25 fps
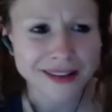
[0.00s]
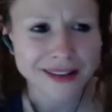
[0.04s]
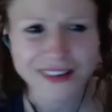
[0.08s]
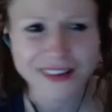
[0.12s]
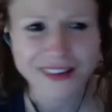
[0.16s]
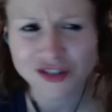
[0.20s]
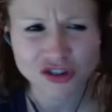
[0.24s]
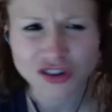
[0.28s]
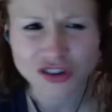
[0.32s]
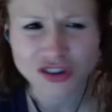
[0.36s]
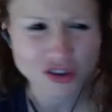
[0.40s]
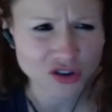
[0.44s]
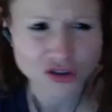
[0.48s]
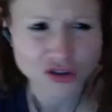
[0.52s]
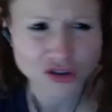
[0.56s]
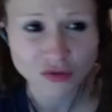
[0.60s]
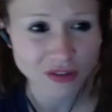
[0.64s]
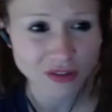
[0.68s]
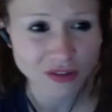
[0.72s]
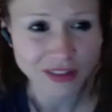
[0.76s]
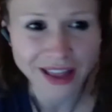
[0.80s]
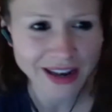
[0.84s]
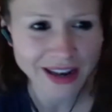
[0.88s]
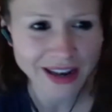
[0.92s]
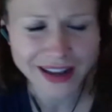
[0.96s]
to just
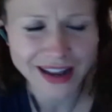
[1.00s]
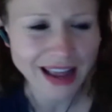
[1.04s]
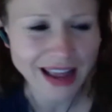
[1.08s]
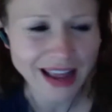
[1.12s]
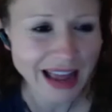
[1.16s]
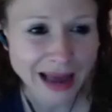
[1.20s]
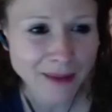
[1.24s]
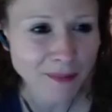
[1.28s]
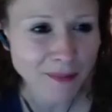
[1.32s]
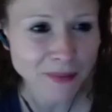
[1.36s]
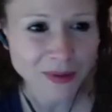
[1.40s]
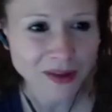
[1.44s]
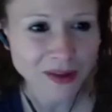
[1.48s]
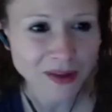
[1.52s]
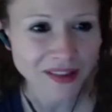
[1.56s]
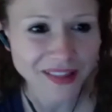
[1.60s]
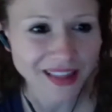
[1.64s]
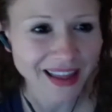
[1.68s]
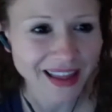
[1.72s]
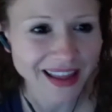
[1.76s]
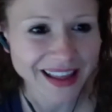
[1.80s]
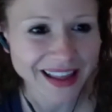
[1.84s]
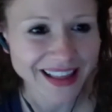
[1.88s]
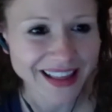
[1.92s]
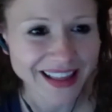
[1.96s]
let it happen. Like,